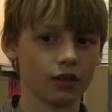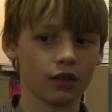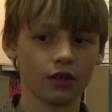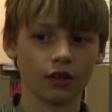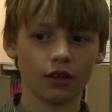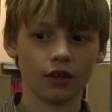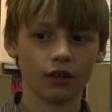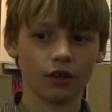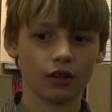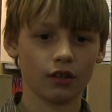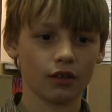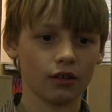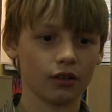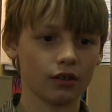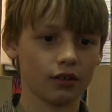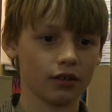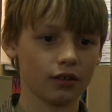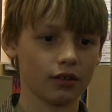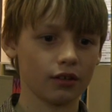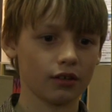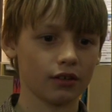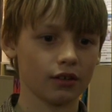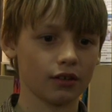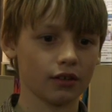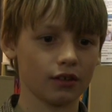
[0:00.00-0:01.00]

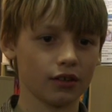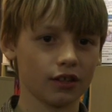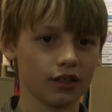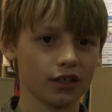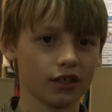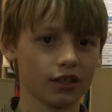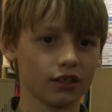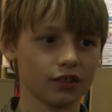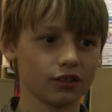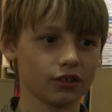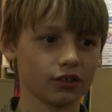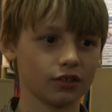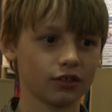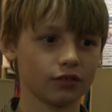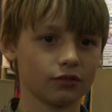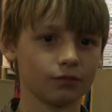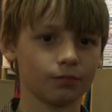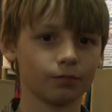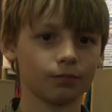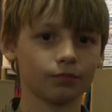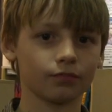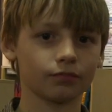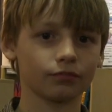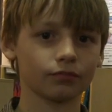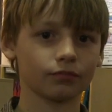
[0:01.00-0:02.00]

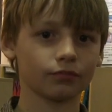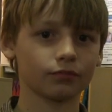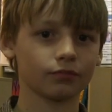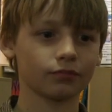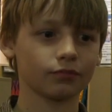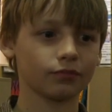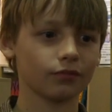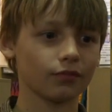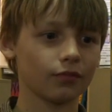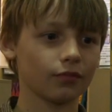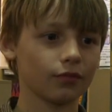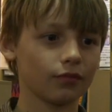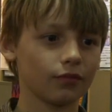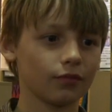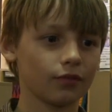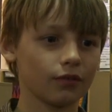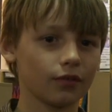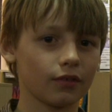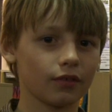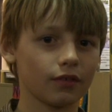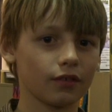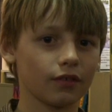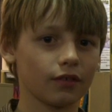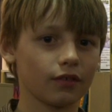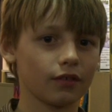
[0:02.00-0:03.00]

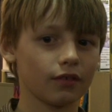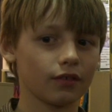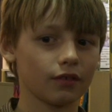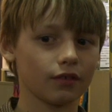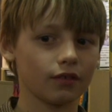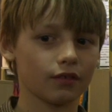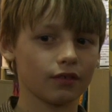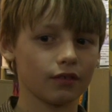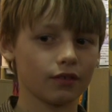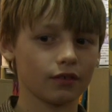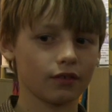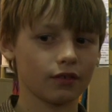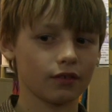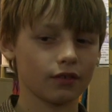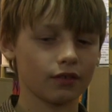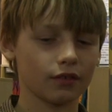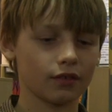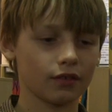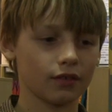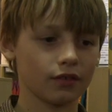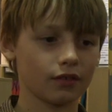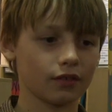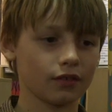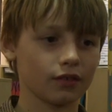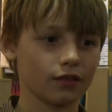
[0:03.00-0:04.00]

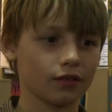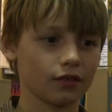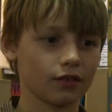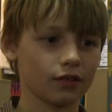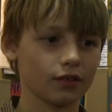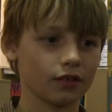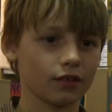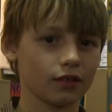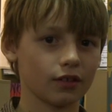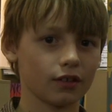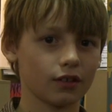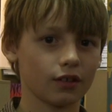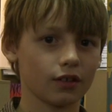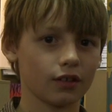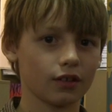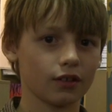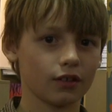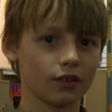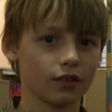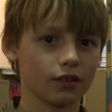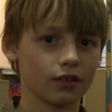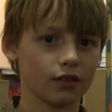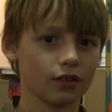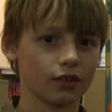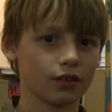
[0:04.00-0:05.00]

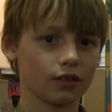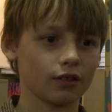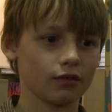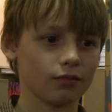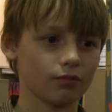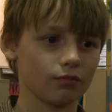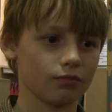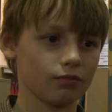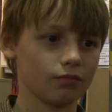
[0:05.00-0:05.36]
[no speech]